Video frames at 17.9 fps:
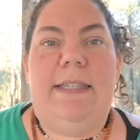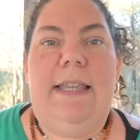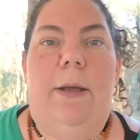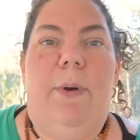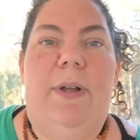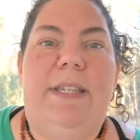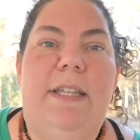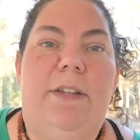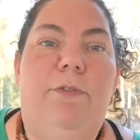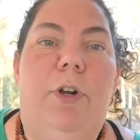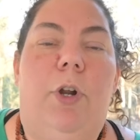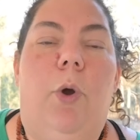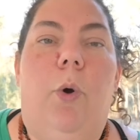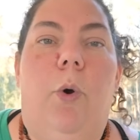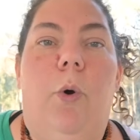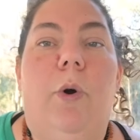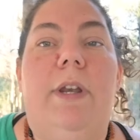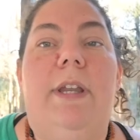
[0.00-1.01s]
Now, I did
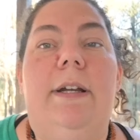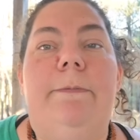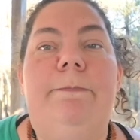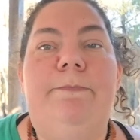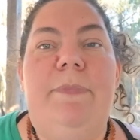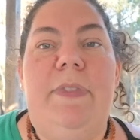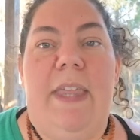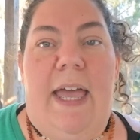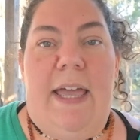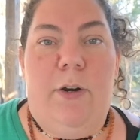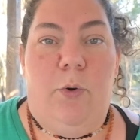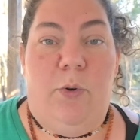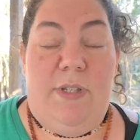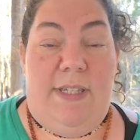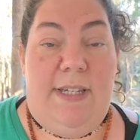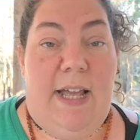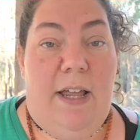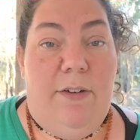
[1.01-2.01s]
record that, or
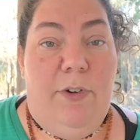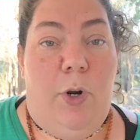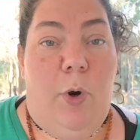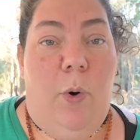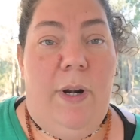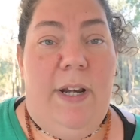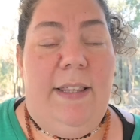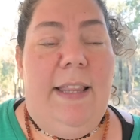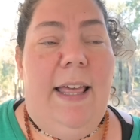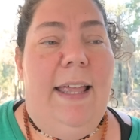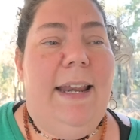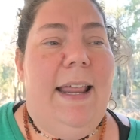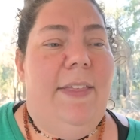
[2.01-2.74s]
start recording that,